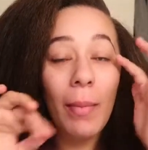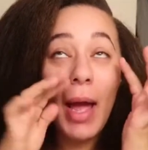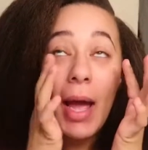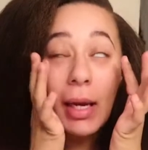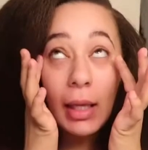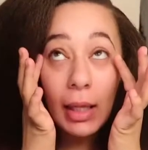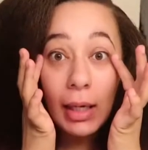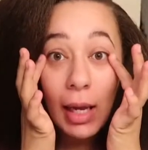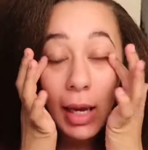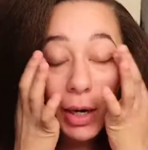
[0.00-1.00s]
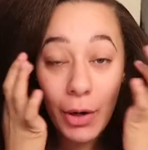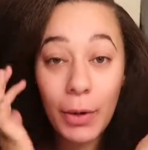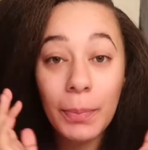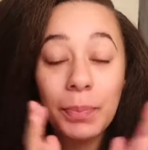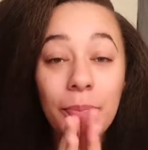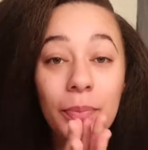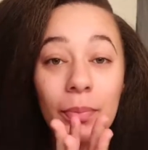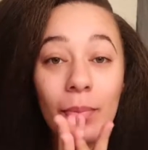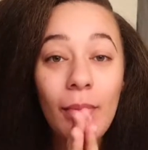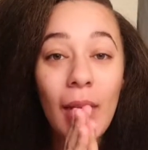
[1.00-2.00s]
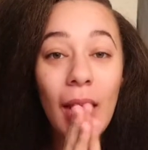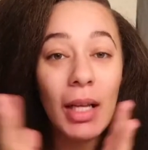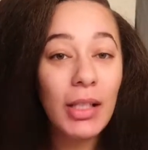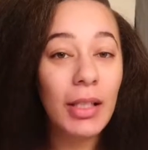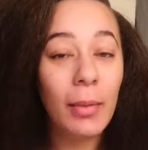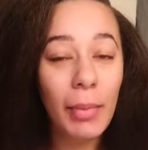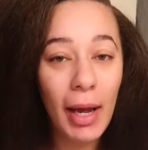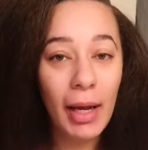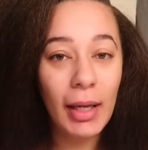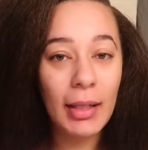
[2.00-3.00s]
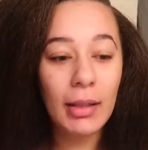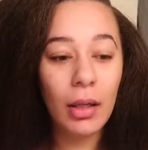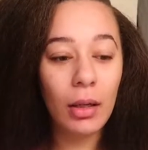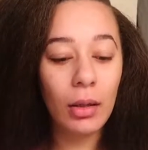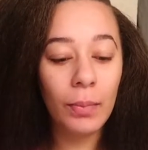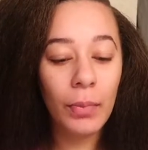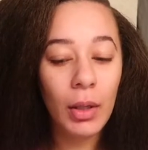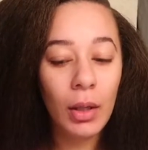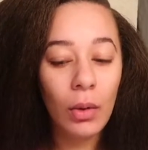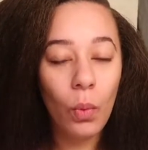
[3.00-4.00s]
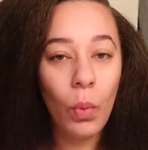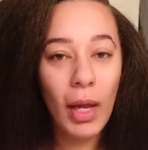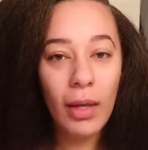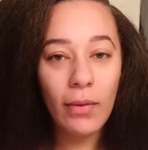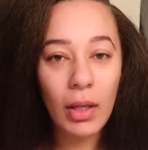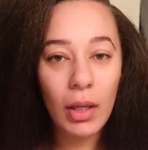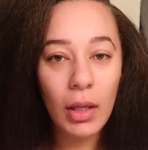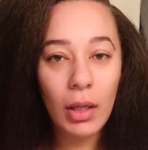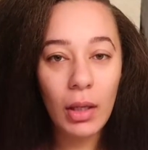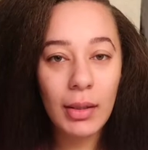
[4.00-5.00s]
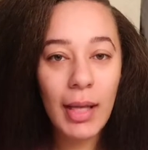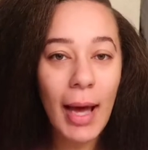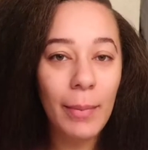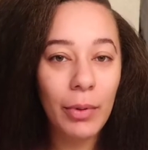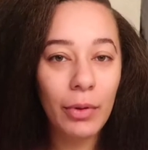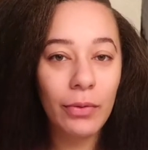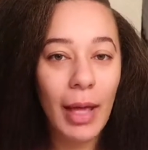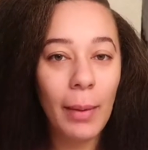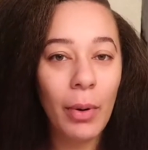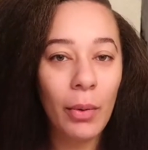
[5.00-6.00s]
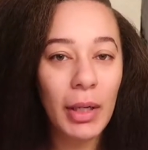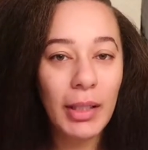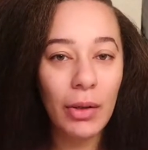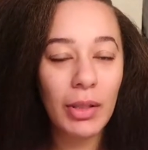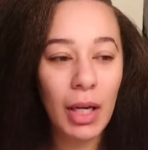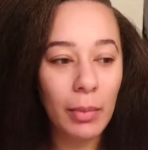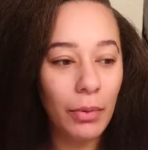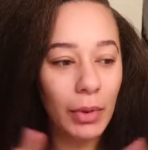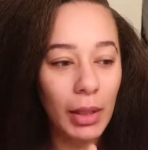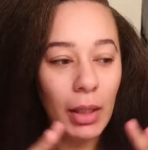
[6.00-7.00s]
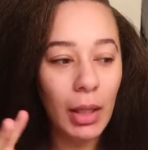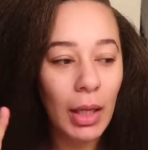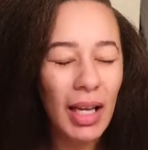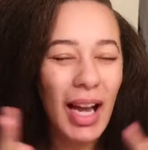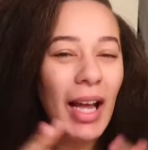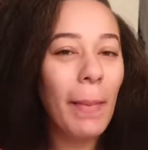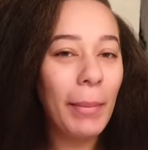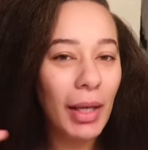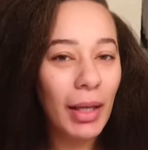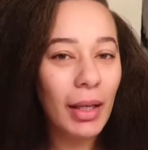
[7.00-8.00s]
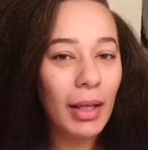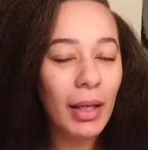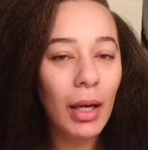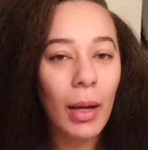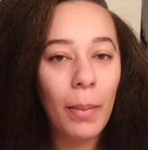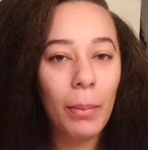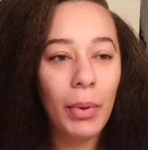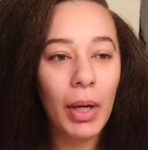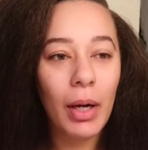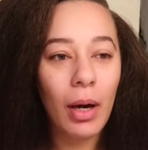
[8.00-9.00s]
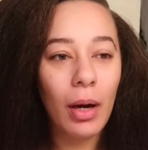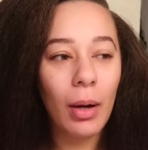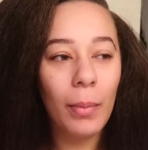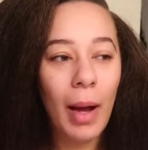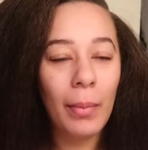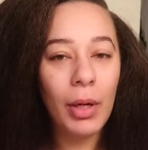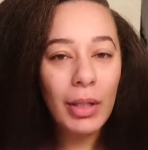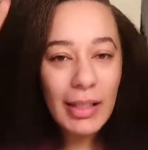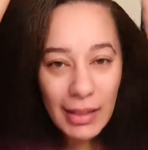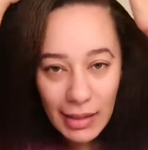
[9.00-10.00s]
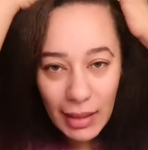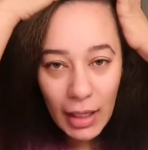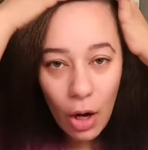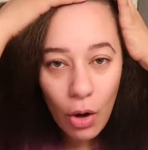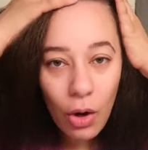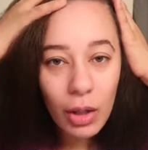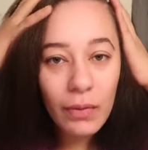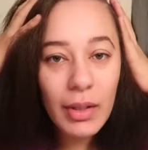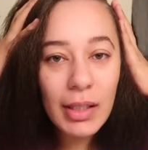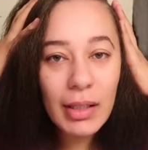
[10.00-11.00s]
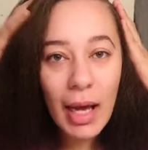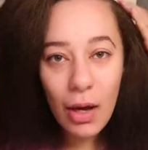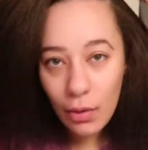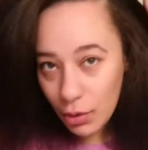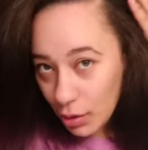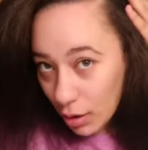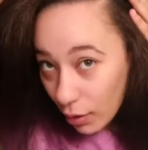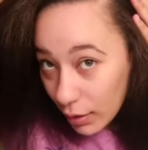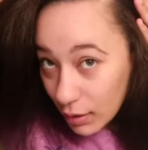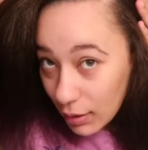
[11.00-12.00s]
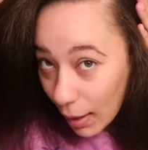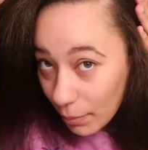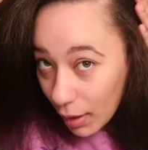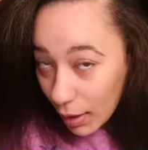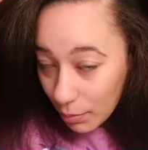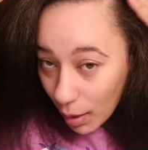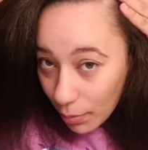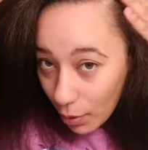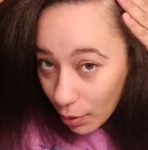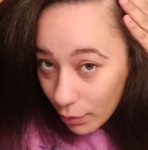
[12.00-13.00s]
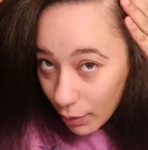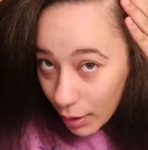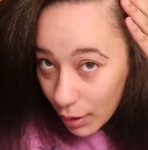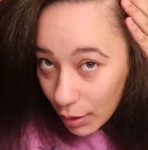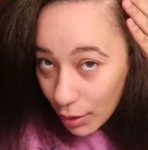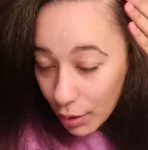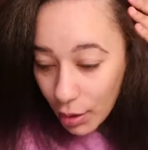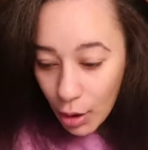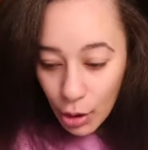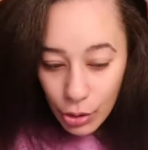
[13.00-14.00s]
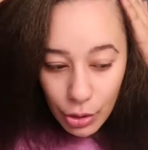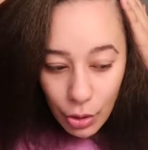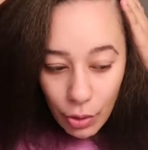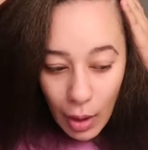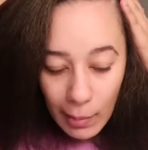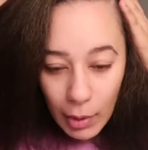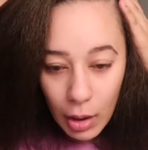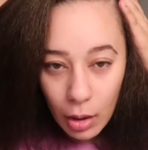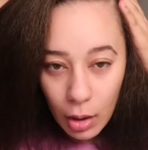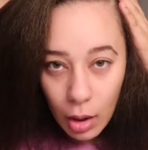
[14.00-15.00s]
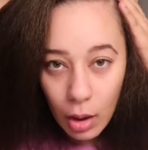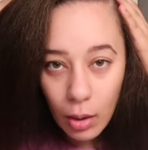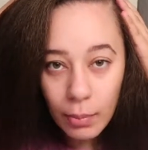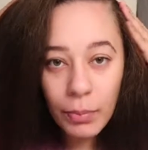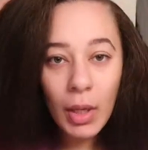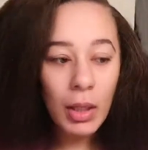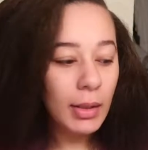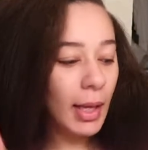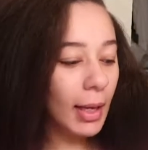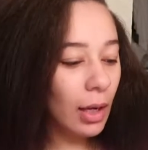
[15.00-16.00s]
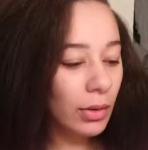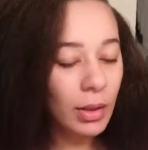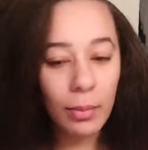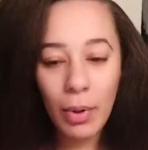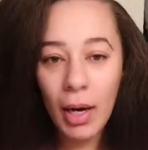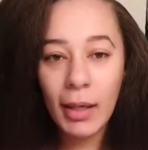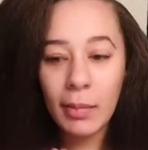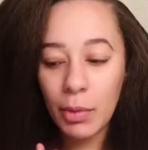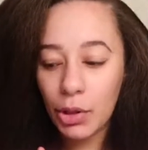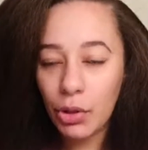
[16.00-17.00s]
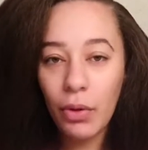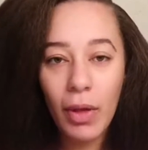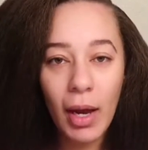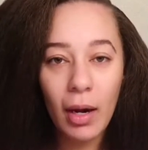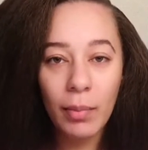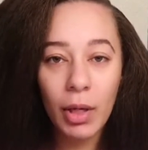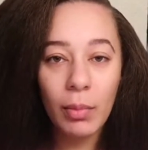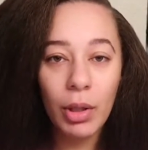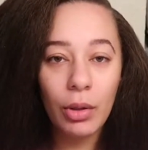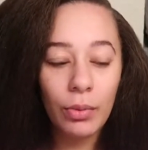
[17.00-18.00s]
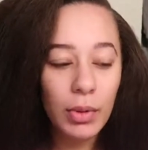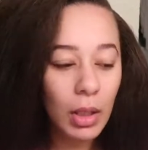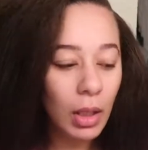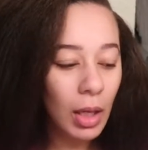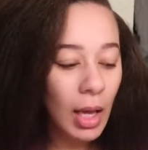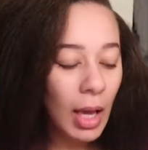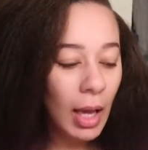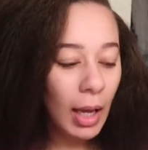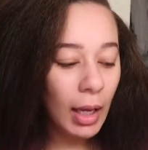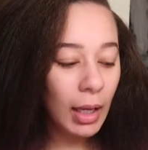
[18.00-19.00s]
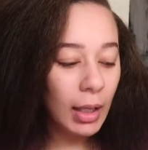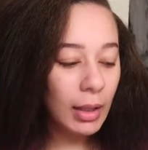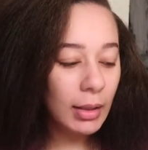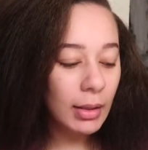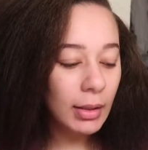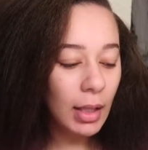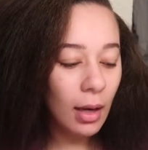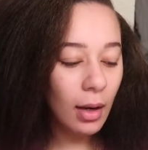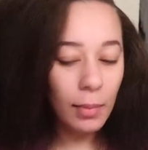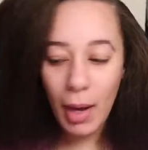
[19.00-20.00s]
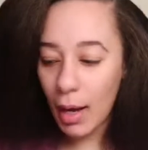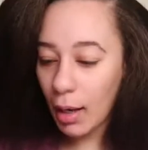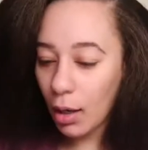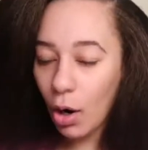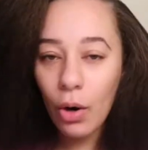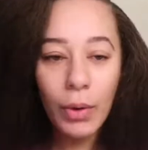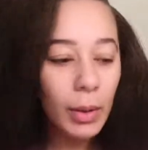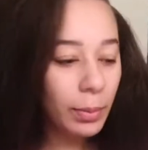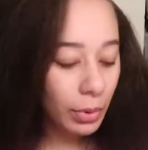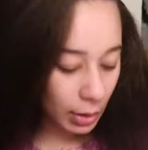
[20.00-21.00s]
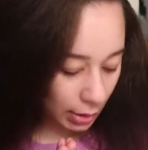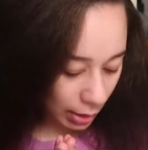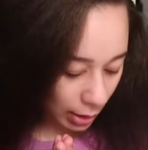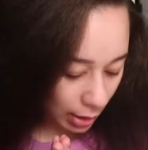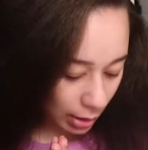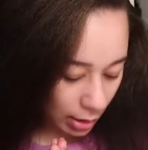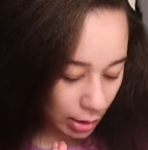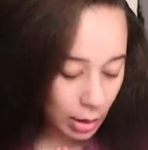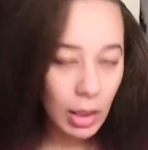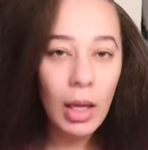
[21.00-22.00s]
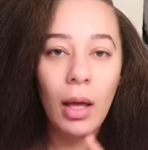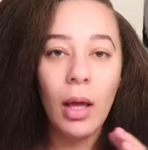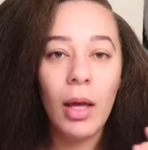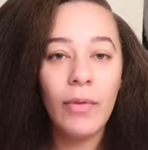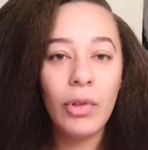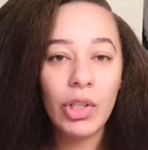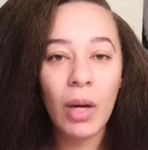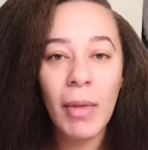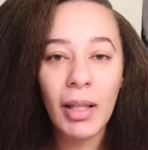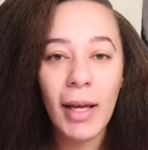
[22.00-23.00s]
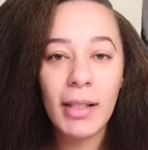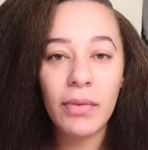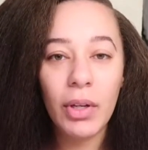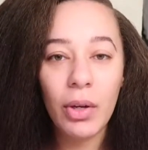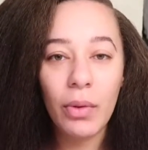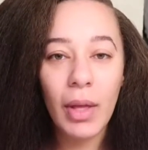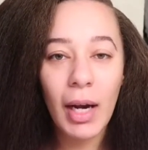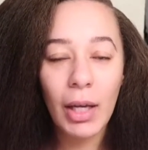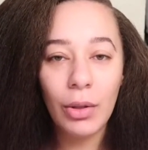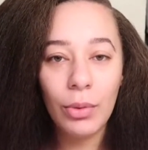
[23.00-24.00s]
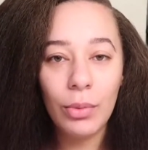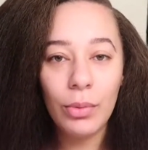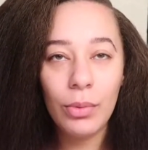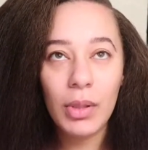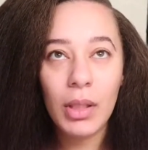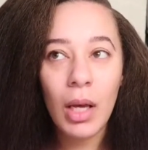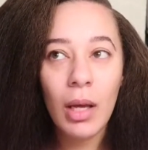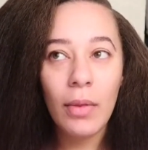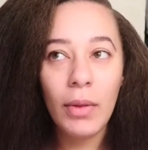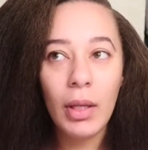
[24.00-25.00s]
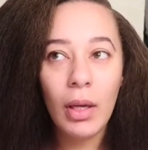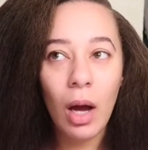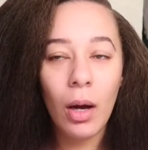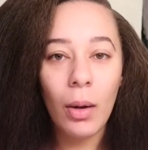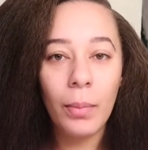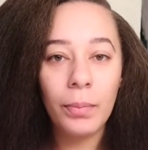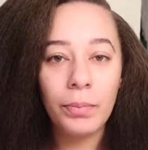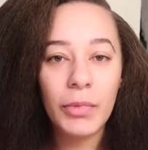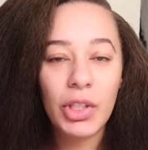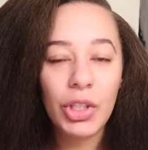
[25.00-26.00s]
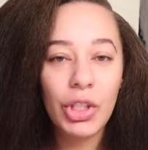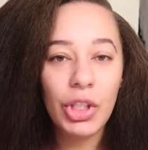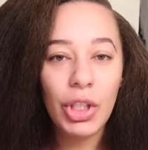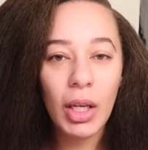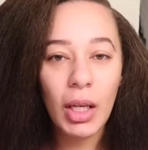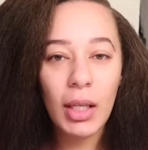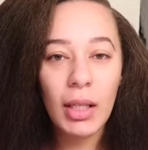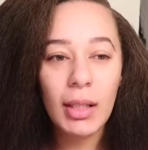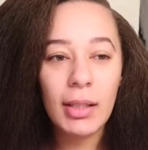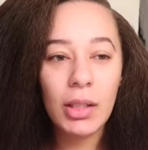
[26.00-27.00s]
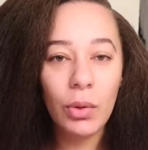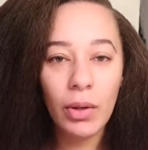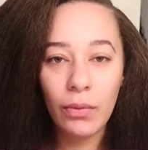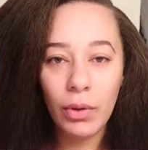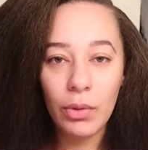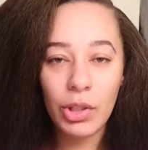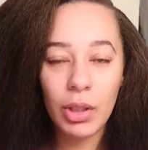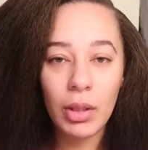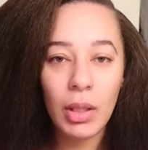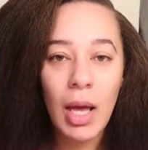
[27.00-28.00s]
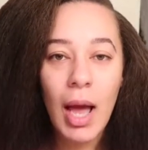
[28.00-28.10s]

I'm adding in hair to the back. It's a wavy type of like ponytail. It's gonna be really kind of big, but um I'm gonna slick all of this down. You can already see I made my part right here, so I'm gonna um take out some products. I'm gonna show you the hair I'm gonna be using, and um I already put in, if you saw my last video that I used the um Chi Silk Infusion,